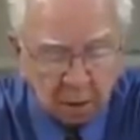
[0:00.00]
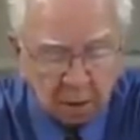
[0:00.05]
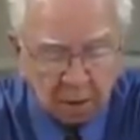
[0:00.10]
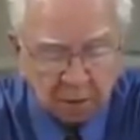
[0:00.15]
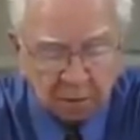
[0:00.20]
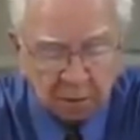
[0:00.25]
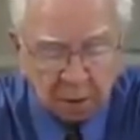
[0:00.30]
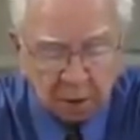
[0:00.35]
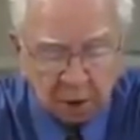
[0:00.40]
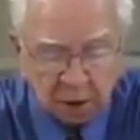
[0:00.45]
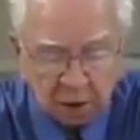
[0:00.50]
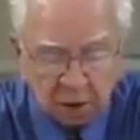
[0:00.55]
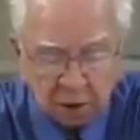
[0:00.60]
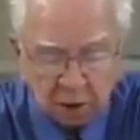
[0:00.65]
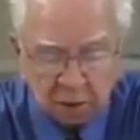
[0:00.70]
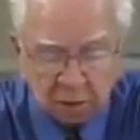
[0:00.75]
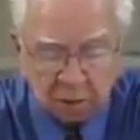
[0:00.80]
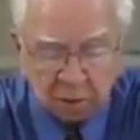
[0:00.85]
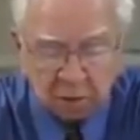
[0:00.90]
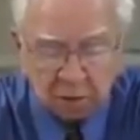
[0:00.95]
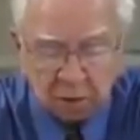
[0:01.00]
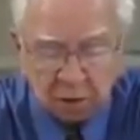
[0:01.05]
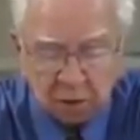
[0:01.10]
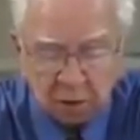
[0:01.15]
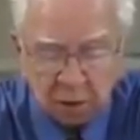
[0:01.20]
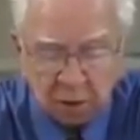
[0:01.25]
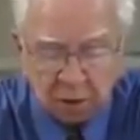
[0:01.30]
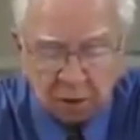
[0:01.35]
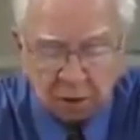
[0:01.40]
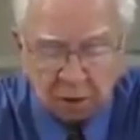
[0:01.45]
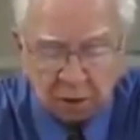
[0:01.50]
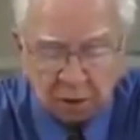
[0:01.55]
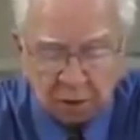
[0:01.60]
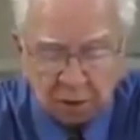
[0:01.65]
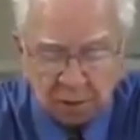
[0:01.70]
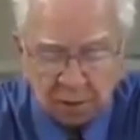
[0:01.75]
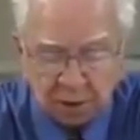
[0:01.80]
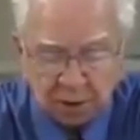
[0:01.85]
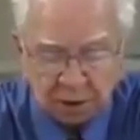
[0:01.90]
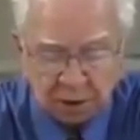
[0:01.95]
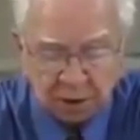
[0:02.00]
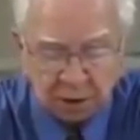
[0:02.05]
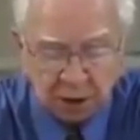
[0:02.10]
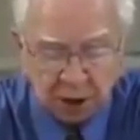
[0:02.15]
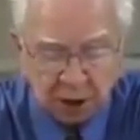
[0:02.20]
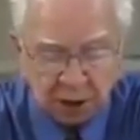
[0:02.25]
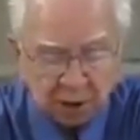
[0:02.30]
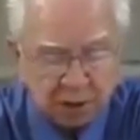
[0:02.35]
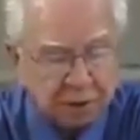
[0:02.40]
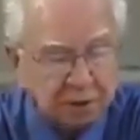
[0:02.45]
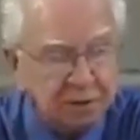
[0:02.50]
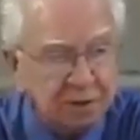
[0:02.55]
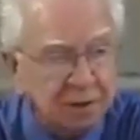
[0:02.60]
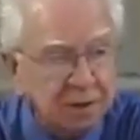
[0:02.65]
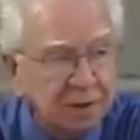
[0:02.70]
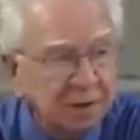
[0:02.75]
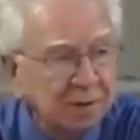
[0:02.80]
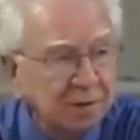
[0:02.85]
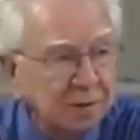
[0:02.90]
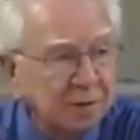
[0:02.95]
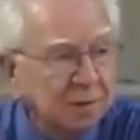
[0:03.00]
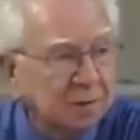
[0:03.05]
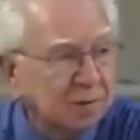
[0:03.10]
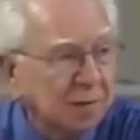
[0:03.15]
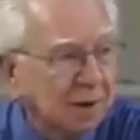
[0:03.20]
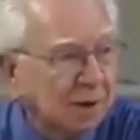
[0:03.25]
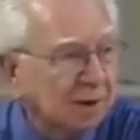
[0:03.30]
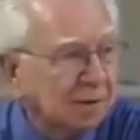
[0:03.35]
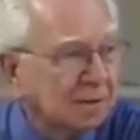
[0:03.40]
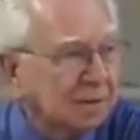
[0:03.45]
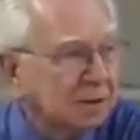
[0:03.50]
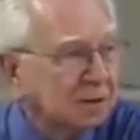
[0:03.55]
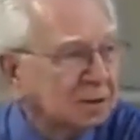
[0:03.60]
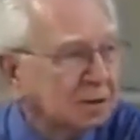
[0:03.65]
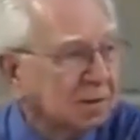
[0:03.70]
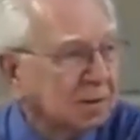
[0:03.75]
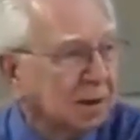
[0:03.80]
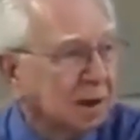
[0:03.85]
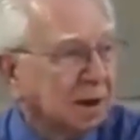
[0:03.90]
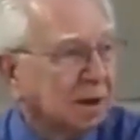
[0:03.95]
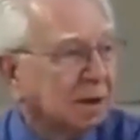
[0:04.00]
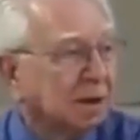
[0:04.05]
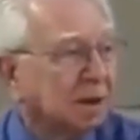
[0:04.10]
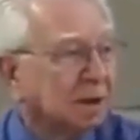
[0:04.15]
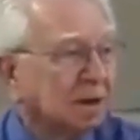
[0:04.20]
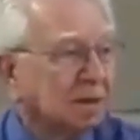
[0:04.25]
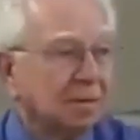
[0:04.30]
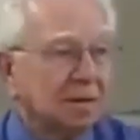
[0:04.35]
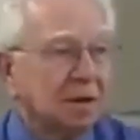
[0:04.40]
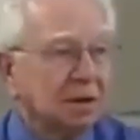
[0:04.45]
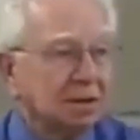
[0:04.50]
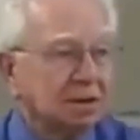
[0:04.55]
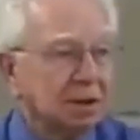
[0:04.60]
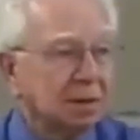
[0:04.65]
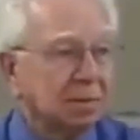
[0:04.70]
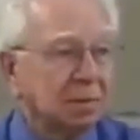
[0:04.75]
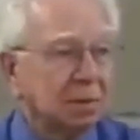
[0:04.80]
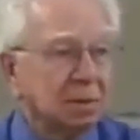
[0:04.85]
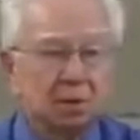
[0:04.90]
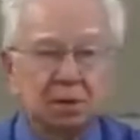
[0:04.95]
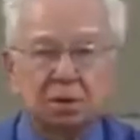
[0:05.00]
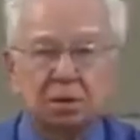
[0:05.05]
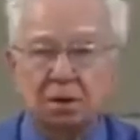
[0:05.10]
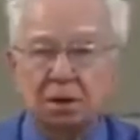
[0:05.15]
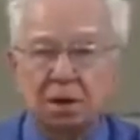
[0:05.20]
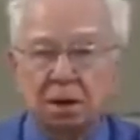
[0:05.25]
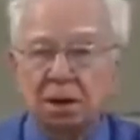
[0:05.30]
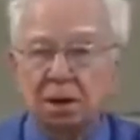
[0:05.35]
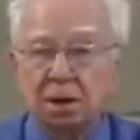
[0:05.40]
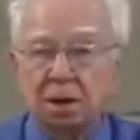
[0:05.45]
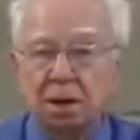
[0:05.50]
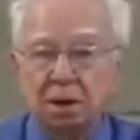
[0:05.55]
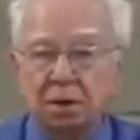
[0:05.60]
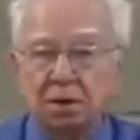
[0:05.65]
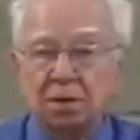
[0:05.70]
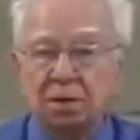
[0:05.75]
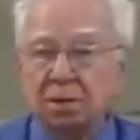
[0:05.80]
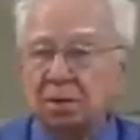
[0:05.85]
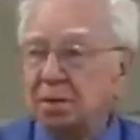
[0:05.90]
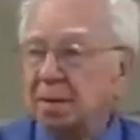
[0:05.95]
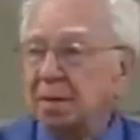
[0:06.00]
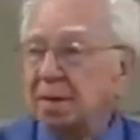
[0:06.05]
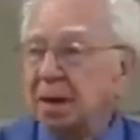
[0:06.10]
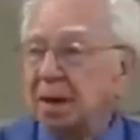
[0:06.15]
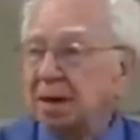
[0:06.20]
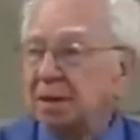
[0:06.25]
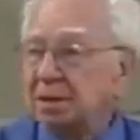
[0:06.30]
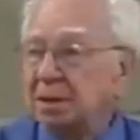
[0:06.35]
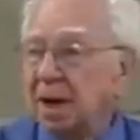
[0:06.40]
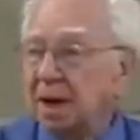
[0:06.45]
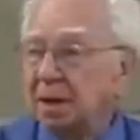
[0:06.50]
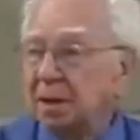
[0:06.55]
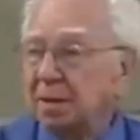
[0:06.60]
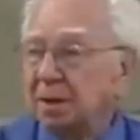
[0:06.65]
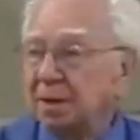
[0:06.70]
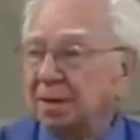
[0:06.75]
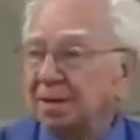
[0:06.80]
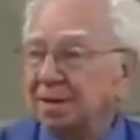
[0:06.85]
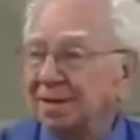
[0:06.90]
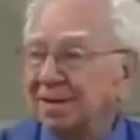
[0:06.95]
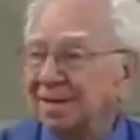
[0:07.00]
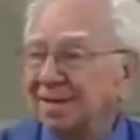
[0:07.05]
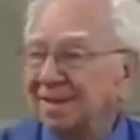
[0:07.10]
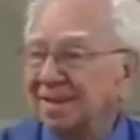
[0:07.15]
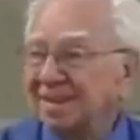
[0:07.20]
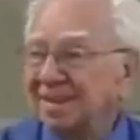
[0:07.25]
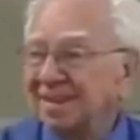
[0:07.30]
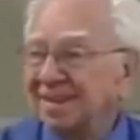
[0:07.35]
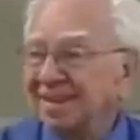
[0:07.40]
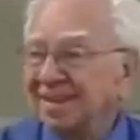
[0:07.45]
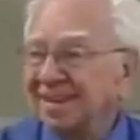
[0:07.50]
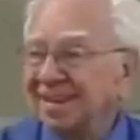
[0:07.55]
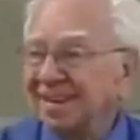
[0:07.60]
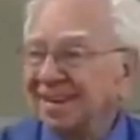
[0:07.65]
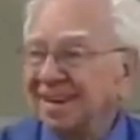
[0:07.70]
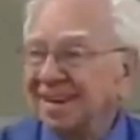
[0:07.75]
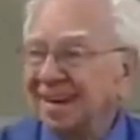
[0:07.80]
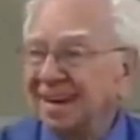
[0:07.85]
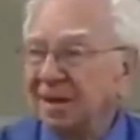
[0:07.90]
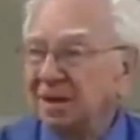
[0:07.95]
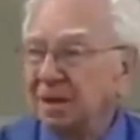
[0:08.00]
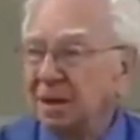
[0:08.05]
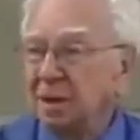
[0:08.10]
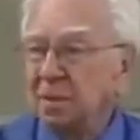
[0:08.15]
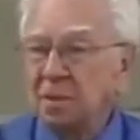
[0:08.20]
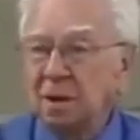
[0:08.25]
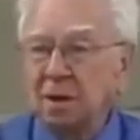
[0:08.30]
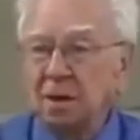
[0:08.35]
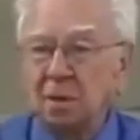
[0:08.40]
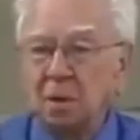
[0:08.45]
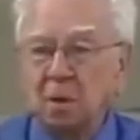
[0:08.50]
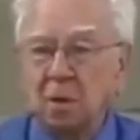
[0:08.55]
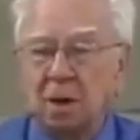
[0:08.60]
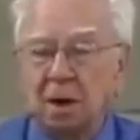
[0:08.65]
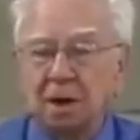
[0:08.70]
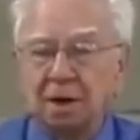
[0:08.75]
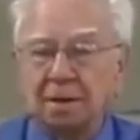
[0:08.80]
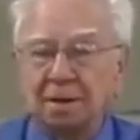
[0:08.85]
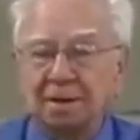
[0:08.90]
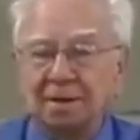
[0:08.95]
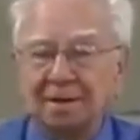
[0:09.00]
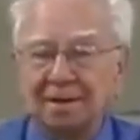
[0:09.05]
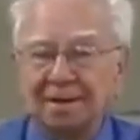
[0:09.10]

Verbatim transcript: Wherefore, the accused moves the court to dismiss the charges, respectively submitted. Very simple, little three page document. And you get rid of your warrant